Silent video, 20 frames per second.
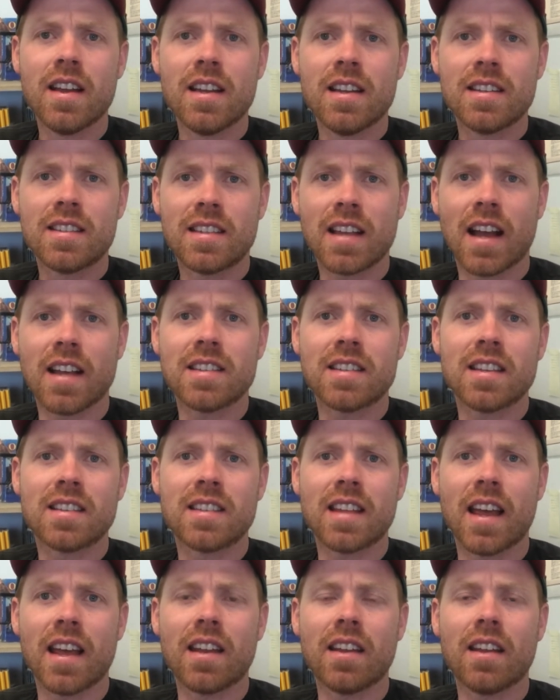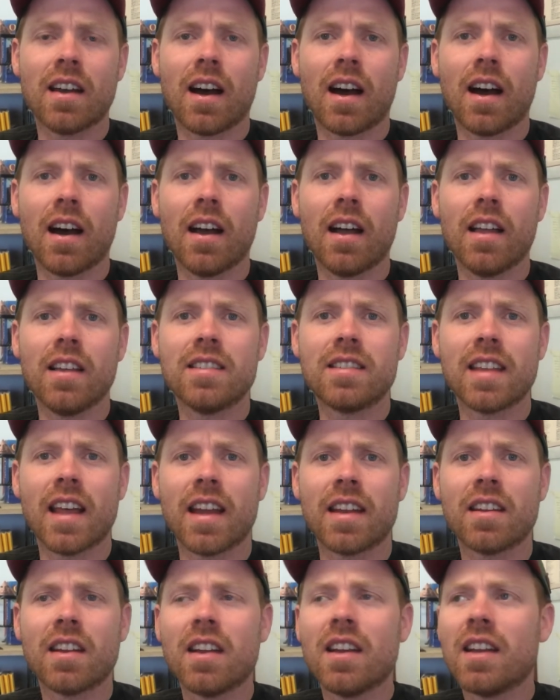says is that, uh, is
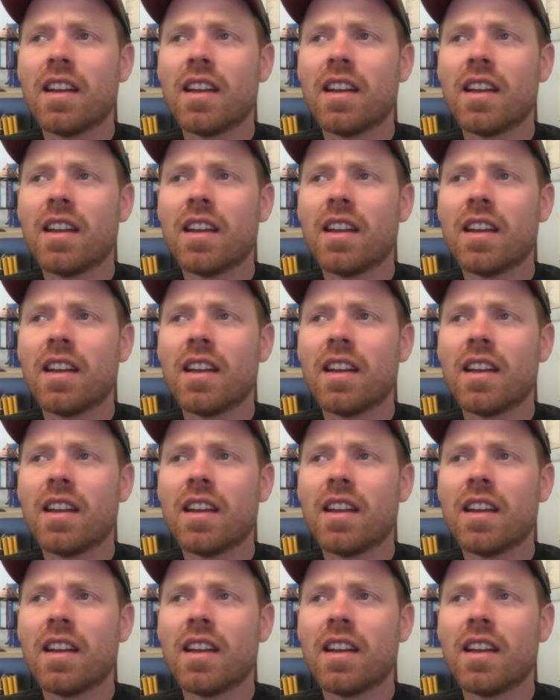that